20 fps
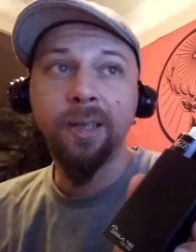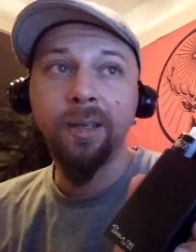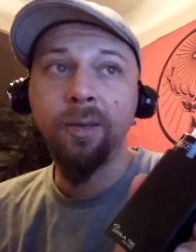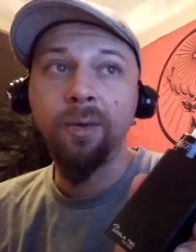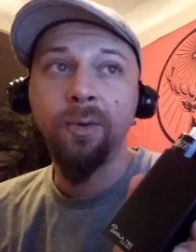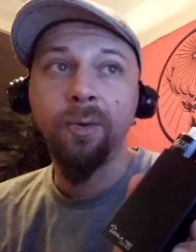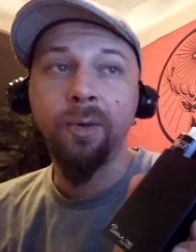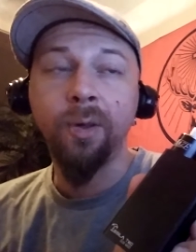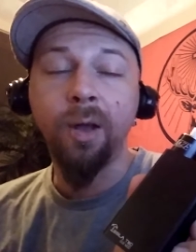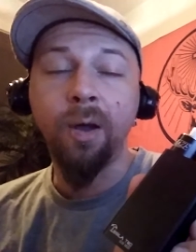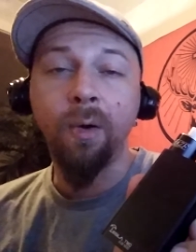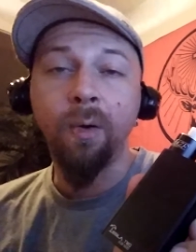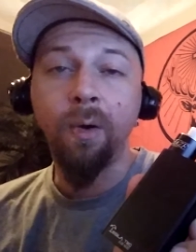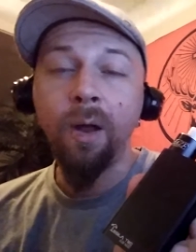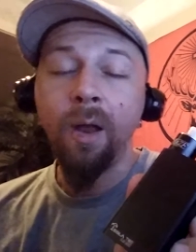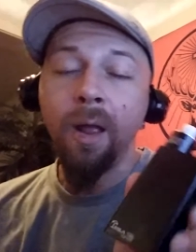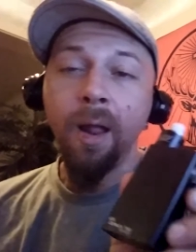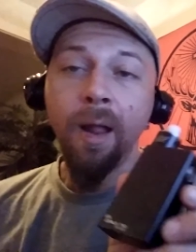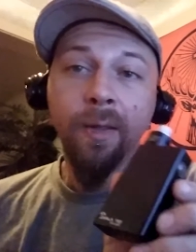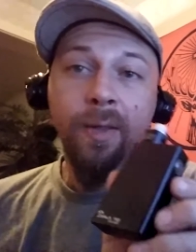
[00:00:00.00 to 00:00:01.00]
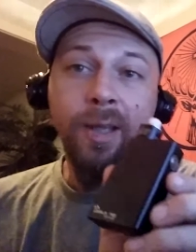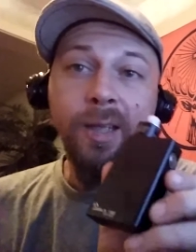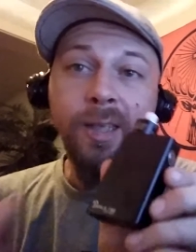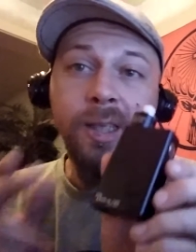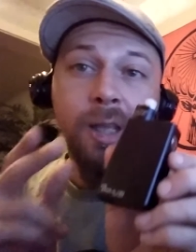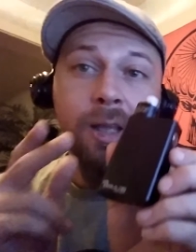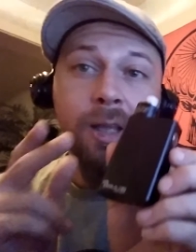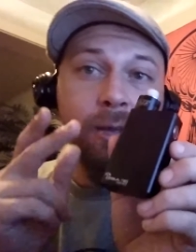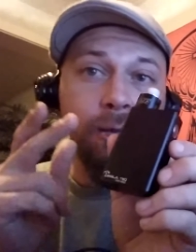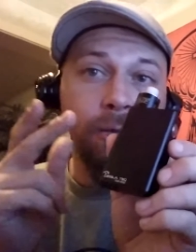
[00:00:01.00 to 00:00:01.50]
too low. This
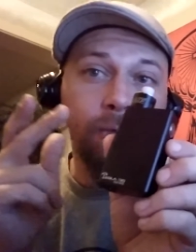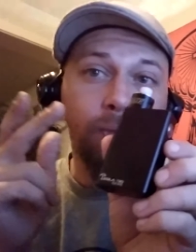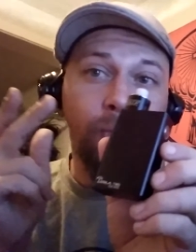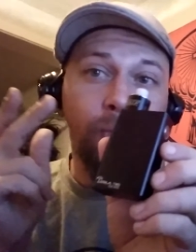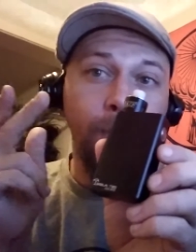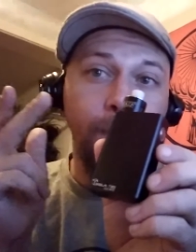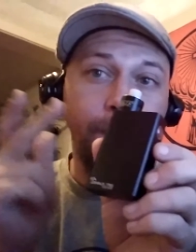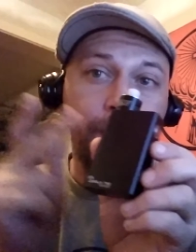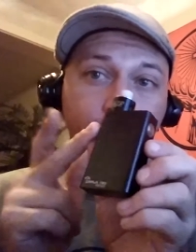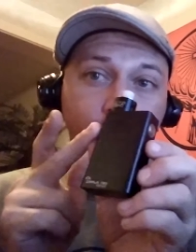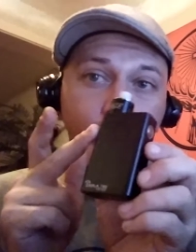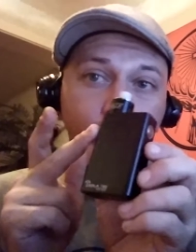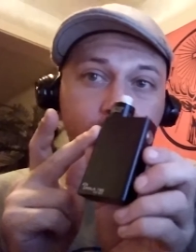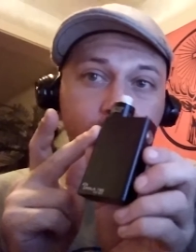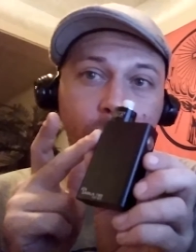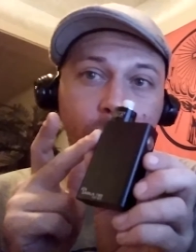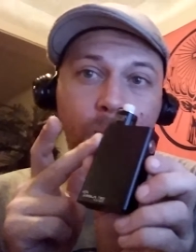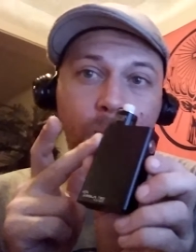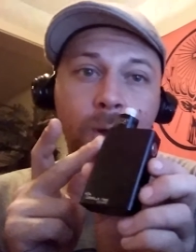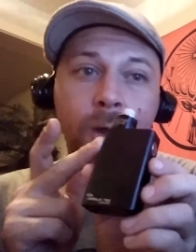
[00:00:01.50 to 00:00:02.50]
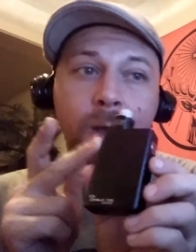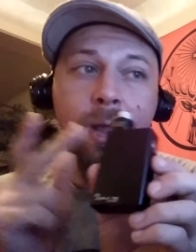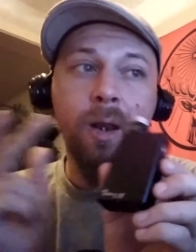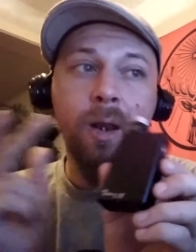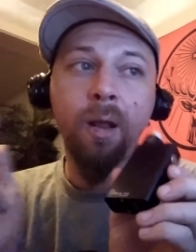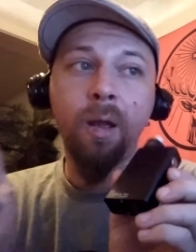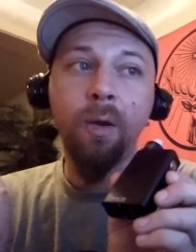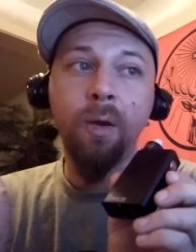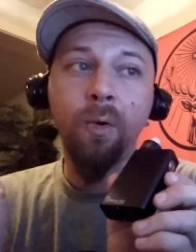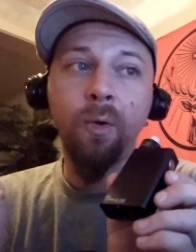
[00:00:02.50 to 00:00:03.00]
thing goes from
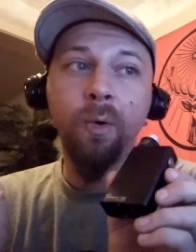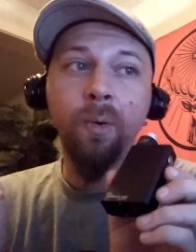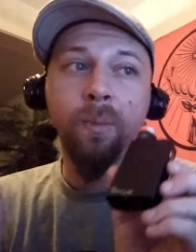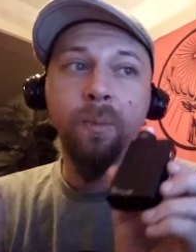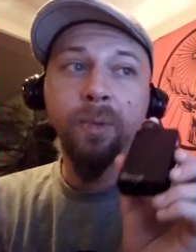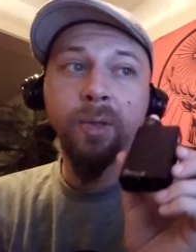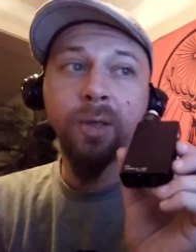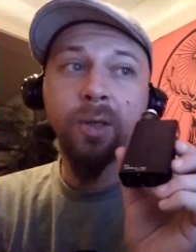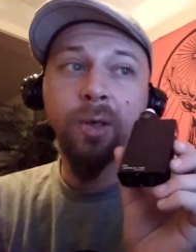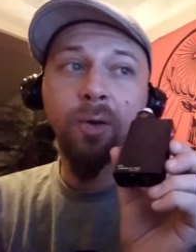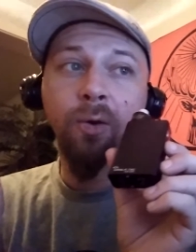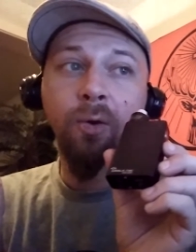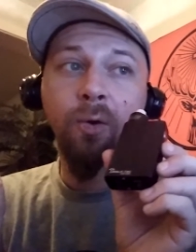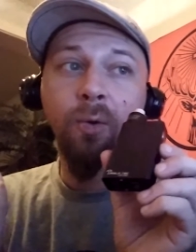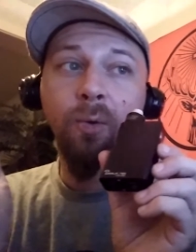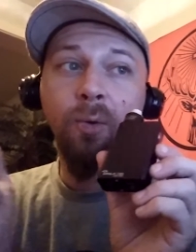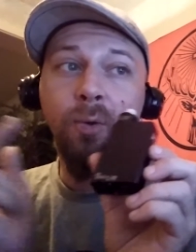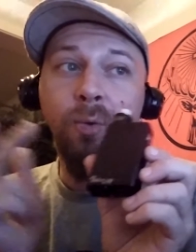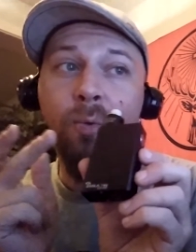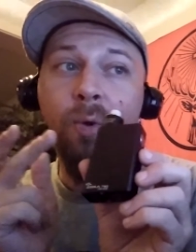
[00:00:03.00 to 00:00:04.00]
0.1 ohms to